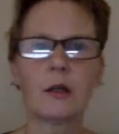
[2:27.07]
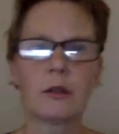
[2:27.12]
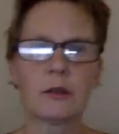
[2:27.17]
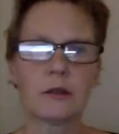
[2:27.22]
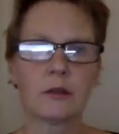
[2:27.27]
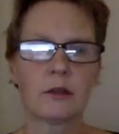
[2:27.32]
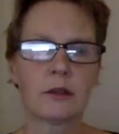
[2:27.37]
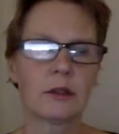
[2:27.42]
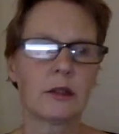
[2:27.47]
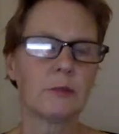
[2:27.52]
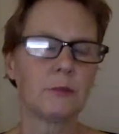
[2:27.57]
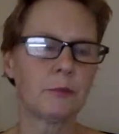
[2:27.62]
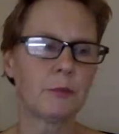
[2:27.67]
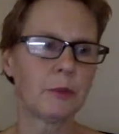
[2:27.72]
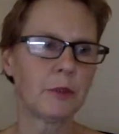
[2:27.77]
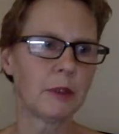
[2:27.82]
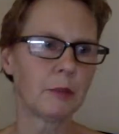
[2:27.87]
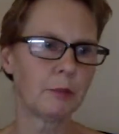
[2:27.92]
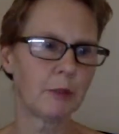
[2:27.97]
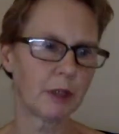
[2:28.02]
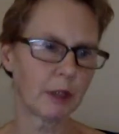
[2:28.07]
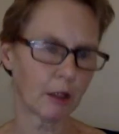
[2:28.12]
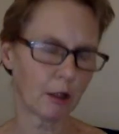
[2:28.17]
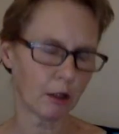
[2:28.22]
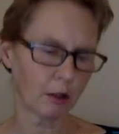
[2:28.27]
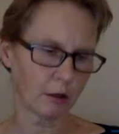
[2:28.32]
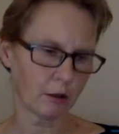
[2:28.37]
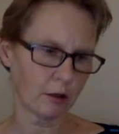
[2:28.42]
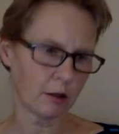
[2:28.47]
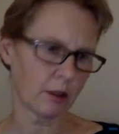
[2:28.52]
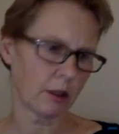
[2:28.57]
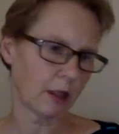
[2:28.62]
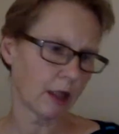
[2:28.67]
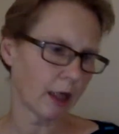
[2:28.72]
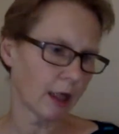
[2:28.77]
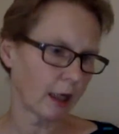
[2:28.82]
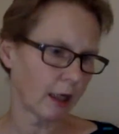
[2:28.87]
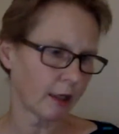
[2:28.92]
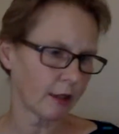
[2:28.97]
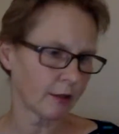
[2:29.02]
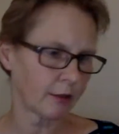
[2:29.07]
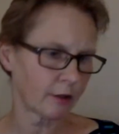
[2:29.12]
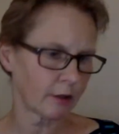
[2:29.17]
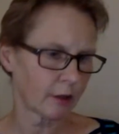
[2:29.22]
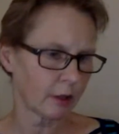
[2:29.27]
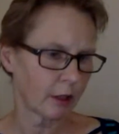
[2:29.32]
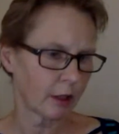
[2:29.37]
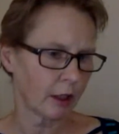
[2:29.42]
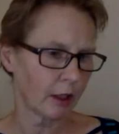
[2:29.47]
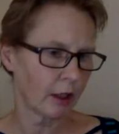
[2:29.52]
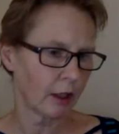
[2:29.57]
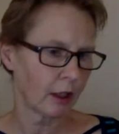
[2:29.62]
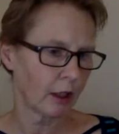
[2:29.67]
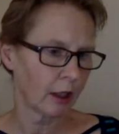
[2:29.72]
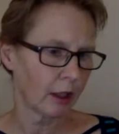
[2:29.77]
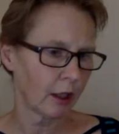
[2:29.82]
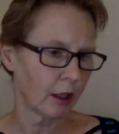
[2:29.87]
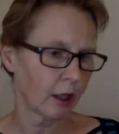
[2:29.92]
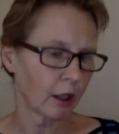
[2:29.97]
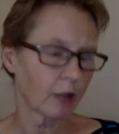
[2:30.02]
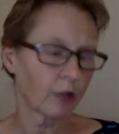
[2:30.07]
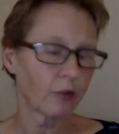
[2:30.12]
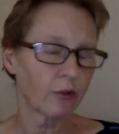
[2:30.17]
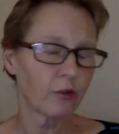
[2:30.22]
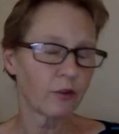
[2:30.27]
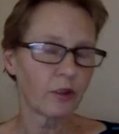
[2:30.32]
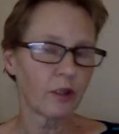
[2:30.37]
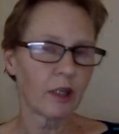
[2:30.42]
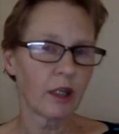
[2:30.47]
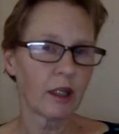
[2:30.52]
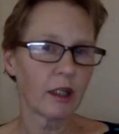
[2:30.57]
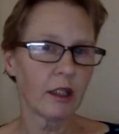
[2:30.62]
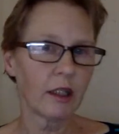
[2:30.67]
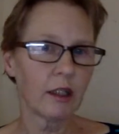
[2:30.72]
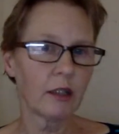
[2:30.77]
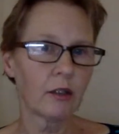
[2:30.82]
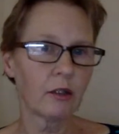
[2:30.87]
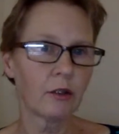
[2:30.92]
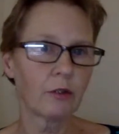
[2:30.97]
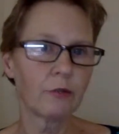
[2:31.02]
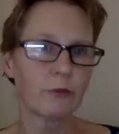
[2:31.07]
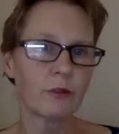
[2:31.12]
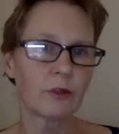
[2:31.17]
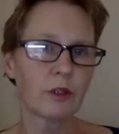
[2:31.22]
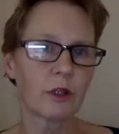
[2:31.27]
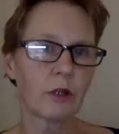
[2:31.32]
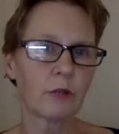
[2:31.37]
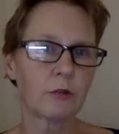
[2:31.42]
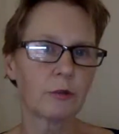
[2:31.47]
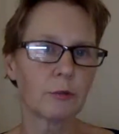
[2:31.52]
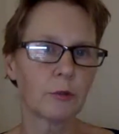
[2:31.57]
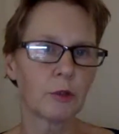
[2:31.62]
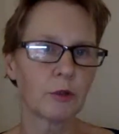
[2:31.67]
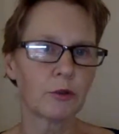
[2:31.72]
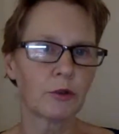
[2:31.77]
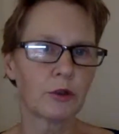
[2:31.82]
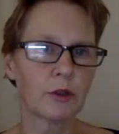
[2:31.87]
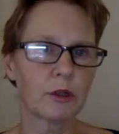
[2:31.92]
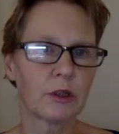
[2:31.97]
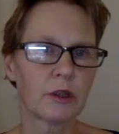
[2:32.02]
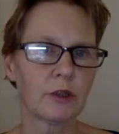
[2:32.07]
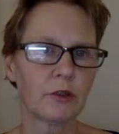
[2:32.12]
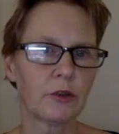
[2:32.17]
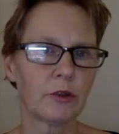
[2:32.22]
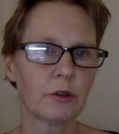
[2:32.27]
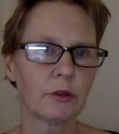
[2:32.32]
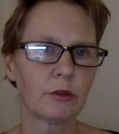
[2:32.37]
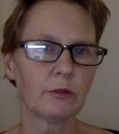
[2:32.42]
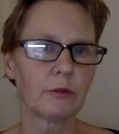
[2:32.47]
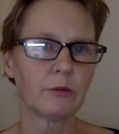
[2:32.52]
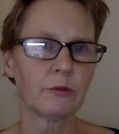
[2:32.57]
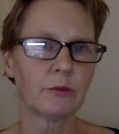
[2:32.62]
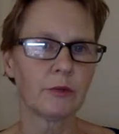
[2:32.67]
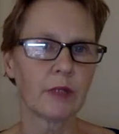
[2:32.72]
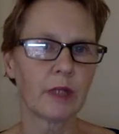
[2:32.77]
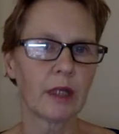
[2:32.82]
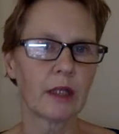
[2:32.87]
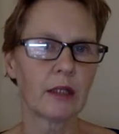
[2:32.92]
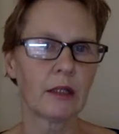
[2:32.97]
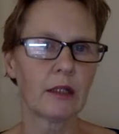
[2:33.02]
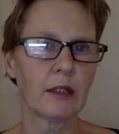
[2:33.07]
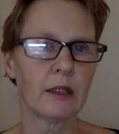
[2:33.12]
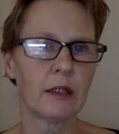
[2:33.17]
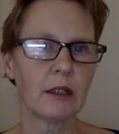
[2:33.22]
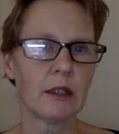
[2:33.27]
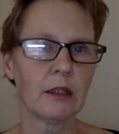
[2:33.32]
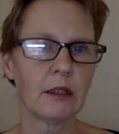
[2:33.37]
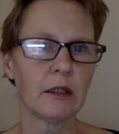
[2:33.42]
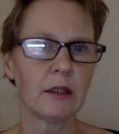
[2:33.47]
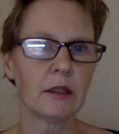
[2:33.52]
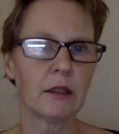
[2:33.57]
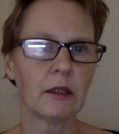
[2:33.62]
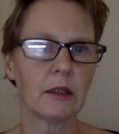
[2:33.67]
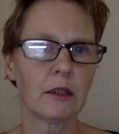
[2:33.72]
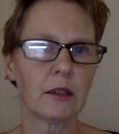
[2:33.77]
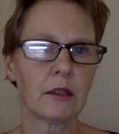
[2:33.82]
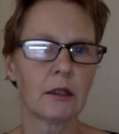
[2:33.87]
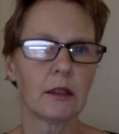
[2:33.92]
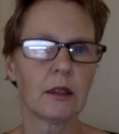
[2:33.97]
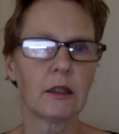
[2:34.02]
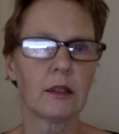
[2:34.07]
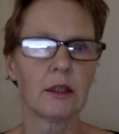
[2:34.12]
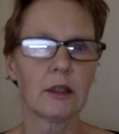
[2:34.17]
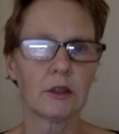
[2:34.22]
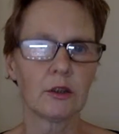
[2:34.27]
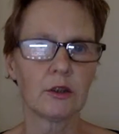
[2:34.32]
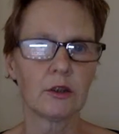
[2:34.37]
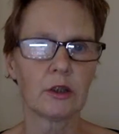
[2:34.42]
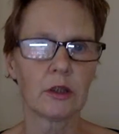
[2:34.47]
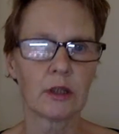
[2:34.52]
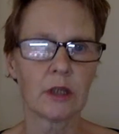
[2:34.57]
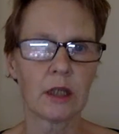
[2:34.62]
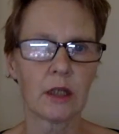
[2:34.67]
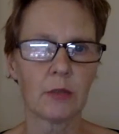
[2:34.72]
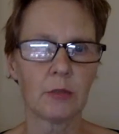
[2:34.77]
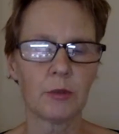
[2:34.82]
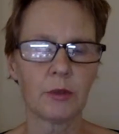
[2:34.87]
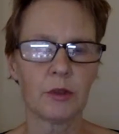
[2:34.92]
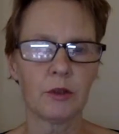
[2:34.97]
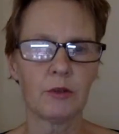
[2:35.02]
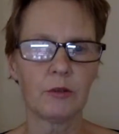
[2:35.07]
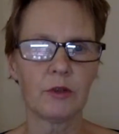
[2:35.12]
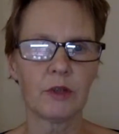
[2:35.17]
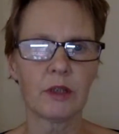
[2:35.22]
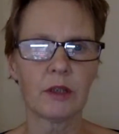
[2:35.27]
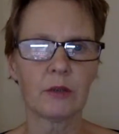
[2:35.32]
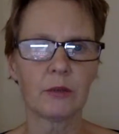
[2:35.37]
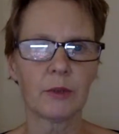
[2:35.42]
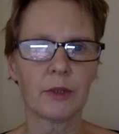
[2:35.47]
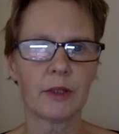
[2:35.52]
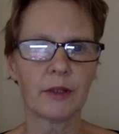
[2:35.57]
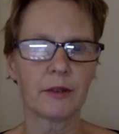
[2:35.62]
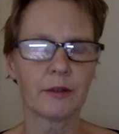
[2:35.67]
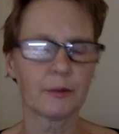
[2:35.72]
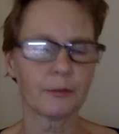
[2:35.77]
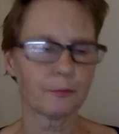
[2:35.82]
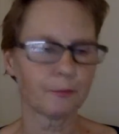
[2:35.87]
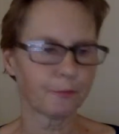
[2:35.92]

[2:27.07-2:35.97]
simply because it has an underlying unresolved emotional issue that the addiction is helping you deal with.